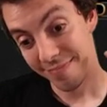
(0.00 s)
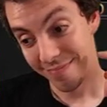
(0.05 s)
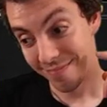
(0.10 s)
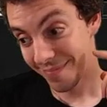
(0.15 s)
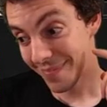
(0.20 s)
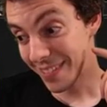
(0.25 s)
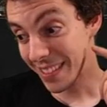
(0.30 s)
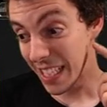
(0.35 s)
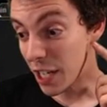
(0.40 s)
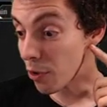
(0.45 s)

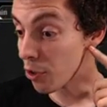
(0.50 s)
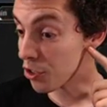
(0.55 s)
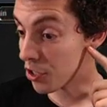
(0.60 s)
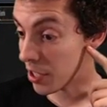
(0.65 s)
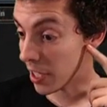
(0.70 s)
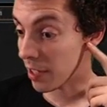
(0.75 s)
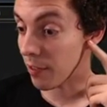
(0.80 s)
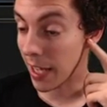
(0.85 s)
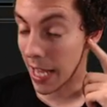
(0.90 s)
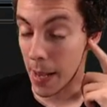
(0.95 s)
It's
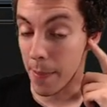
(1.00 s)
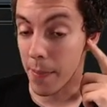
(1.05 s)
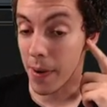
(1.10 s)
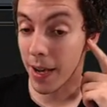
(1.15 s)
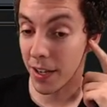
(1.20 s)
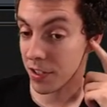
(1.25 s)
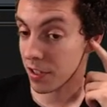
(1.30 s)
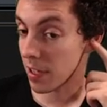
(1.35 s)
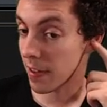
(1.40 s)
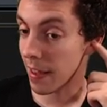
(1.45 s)
interesting, Blam.
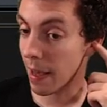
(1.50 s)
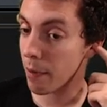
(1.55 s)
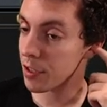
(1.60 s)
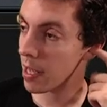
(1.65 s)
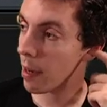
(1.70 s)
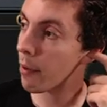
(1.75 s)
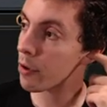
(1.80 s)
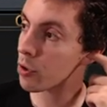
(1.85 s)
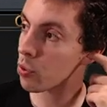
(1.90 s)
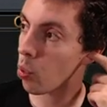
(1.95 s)
Honestly, that was
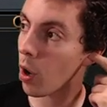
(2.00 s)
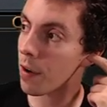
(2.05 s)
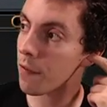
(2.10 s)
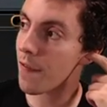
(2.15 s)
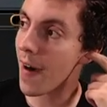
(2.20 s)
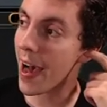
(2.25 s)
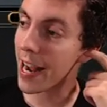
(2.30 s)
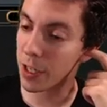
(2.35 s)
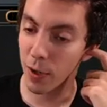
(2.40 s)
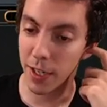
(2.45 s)
that was one
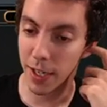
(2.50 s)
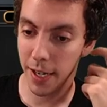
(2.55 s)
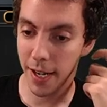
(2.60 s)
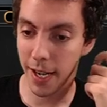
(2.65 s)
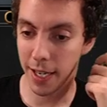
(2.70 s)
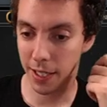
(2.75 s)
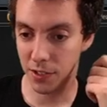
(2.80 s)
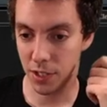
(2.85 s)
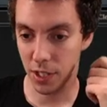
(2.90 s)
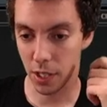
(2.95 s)
factor I did not
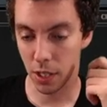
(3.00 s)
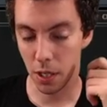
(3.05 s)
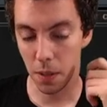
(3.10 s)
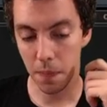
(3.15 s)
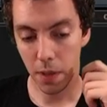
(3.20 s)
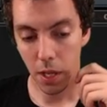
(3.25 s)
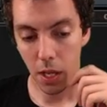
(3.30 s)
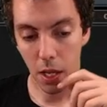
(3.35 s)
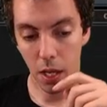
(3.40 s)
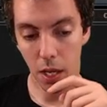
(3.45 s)
consider.
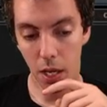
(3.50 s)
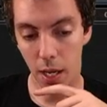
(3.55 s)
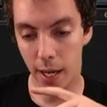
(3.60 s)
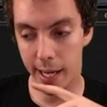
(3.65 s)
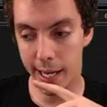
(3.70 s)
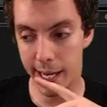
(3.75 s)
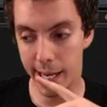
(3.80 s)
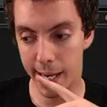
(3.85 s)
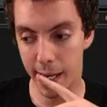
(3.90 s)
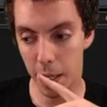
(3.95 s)

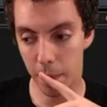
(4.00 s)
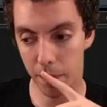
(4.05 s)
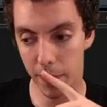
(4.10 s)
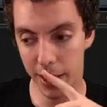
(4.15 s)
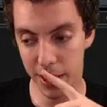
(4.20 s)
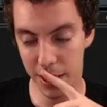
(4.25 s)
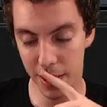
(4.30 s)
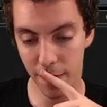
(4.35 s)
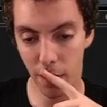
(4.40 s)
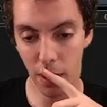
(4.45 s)
Um,
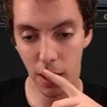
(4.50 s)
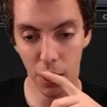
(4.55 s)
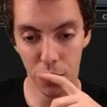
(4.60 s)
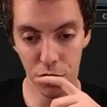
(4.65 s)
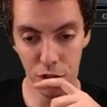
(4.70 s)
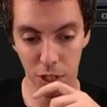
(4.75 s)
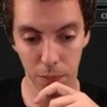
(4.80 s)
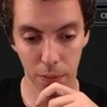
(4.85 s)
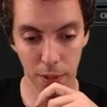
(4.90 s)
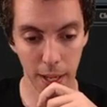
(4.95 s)
that's a very
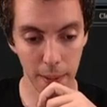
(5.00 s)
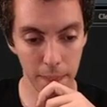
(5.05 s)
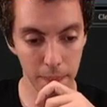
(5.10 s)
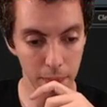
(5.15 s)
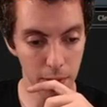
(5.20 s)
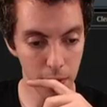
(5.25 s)
interesting play.